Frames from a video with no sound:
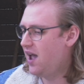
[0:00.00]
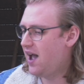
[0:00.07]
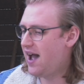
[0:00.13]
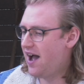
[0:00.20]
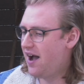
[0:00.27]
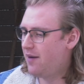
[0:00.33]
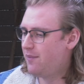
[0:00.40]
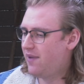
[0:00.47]

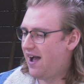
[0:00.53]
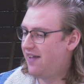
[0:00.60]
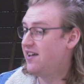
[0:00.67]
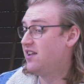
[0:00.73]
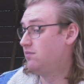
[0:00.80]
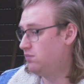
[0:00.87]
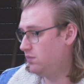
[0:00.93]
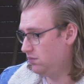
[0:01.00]
And
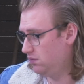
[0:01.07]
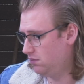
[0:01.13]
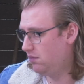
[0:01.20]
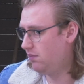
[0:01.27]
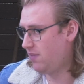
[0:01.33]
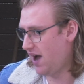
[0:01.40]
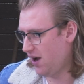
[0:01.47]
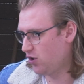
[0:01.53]
then
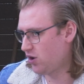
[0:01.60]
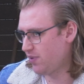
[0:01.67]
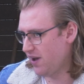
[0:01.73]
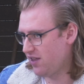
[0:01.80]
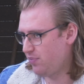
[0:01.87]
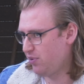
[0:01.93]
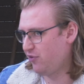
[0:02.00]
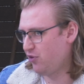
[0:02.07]
my older
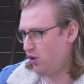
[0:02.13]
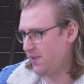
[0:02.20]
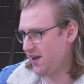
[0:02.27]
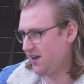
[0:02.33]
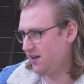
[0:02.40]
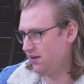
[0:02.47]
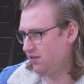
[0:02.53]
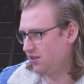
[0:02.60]
brother
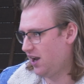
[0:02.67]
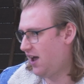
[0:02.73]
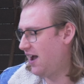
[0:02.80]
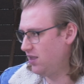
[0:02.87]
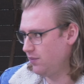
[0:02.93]
performing The Lion,